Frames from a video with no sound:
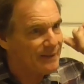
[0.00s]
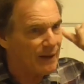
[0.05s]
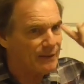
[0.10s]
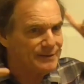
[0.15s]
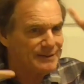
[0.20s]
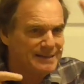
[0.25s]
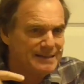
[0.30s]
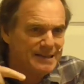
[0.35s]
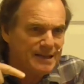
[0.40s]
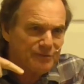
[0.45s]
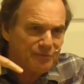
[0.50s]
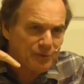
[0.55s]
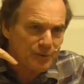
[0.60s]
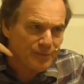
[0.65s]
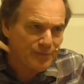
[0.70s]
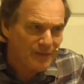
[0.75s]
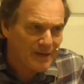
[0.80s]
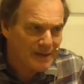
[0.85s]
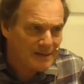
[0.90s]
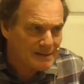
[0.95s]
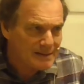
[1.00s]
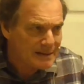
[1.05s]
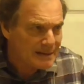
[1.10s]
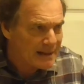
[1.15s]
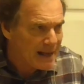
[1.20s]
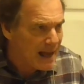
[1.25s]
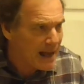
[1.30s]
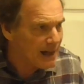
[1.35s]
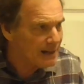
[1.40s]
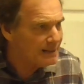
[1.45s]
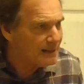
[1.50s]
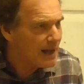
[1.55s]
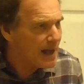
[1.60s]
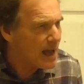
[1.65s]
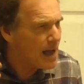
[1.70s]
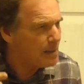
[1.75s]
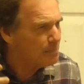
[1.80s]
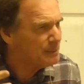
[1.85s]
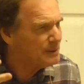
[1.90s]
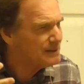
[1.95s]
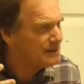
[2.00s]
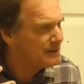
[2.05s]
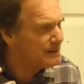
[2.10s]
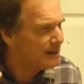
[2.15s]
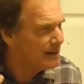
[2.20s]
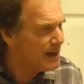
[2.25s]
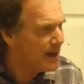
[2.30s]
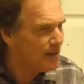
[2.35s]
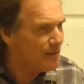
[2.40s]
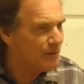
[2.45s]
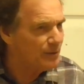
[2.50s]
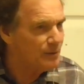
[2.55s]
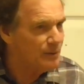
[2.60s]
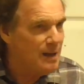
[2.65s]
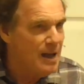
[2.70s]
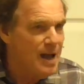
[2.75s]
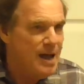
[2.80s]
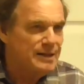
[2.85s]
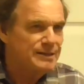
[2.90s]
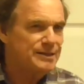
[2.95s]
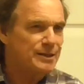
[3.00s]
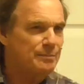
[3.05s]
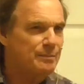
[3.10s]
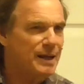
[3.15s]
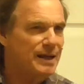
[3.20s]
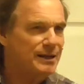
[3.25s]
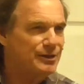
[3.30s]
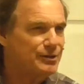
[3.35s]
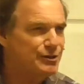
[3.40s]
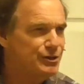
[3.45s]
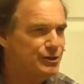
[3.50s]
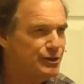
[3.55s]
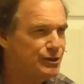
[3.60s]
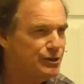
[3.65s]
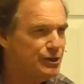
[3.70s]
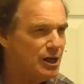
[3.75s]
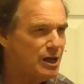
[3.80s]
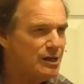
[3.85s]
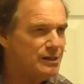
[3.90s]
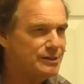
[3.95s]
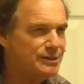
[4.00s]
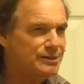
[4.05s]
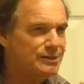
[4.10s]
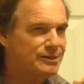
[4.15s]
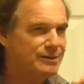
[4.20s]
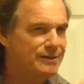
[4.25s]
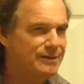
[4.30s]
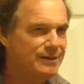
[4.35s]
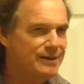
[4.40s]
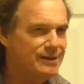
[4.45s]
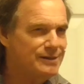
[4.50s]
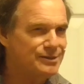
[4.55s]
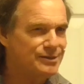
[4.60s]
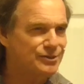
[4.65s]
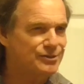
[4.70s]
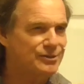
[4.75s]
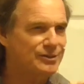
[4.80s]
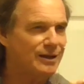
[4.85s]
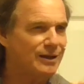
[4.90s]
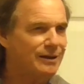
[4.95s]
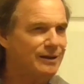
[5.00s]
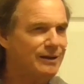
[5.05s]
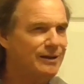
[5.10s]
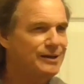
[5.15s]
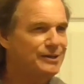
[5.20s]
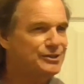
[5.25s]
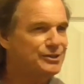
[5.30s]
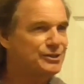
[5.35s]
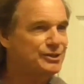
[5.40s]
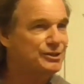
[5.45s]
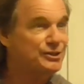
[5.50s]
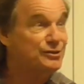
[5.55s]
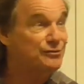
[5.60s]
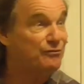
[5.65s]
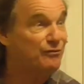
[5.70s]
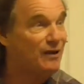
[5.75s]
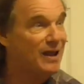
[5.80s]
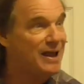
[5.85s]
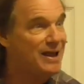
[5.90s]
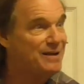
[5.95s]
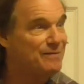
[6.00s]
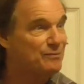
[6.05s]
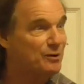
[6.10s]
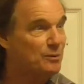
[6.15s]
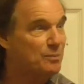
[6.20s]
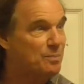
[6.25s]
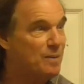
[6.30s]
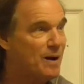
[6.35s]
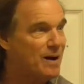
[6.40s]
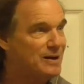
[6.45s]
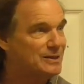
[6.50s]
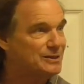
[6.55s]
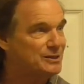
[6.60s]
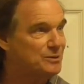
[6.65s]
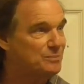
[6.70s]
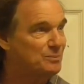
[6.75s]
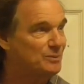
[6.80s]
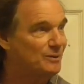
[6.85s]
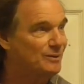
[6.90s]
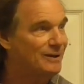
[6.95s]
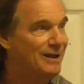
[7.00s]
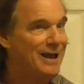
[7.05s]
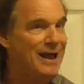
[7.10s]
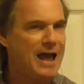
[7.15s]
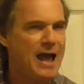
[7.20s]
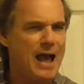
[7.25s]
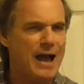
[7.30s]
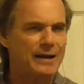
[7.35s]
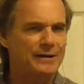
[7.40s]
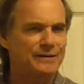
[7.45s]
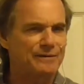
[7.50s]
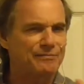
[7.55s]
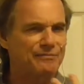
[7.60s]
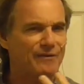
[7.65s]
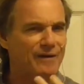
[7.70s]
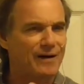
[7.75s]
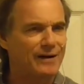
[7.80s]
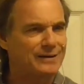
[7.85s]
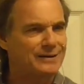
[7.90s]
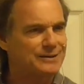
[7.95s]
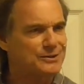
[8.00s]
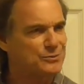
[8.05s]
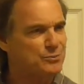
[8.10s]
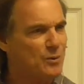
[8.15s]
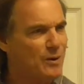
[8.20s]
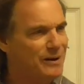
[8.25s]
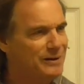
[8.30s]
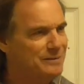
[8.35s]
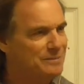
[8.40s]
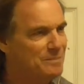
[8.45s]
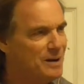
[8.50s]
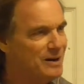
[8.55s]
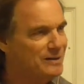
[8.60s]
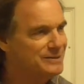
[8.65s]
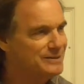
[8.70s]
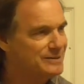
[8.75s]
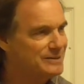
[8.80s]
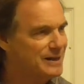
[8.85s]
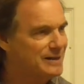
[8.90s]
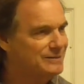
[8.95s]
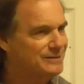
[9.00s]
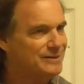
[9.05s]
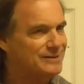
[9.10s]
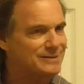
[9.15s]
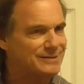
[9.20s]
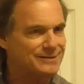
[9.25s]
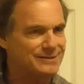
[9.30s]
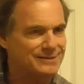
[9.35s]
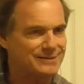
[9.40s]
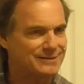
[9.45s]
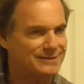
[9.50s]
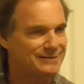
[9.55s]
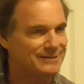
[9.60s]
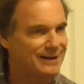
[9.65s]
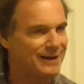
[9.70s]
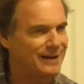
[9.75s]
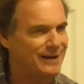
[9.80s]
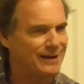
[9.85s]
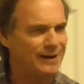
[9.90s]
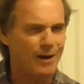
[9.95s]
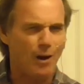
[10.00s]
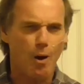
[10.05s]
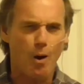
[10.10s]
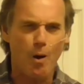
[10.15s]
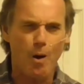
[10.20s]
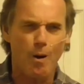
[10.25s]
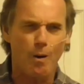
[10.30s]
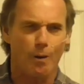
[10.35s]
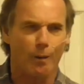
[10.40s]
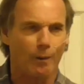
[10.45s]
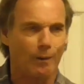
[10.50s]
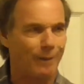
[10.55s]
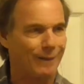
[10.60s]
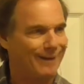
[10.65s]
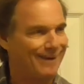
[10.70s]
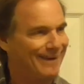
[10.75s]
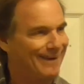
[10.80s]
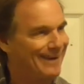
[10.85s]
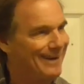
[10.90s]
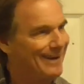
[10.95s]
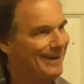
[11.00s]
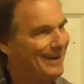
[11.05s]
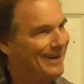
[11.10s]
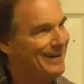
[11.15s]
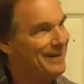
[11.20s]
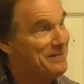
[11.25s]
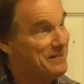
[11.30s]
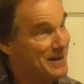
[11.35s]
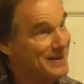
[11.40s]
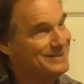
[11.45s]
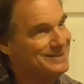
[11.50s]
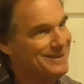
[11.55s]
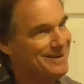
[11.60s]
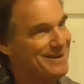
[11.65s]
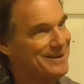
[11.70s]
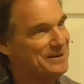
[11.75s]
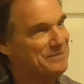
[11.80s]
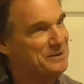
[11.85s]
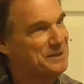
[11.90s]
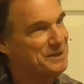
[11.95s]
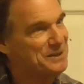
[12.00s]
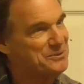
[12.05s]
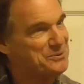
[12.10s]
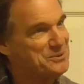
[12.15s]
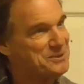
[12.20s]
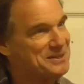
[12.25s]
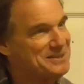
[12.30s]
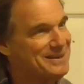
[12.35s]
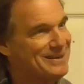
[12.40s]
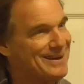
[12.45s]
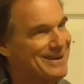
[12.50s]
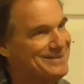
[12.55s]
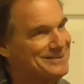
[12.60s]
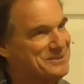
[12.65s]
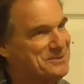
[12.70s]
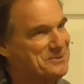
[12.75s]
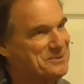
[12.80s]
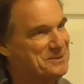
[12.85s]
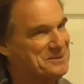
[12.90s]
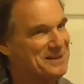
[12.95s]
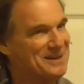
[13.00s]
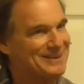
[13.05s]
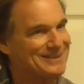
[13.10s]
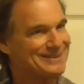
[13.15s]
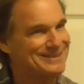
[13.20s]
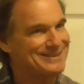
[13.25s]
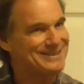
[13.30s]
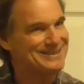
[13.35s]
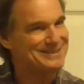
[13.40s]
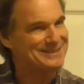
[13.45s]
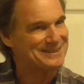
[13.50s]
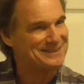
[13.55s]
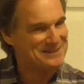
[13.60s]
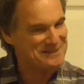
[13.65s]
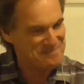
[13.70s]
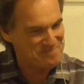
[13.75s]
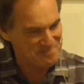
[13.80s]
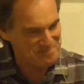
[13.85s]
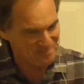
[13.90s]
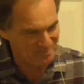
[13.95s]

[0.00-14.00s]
the different things that had to happen together to make just this delicious flavor possible and to find its way to my senses today? Oh, that's kind of an interesting exercise, isn't it?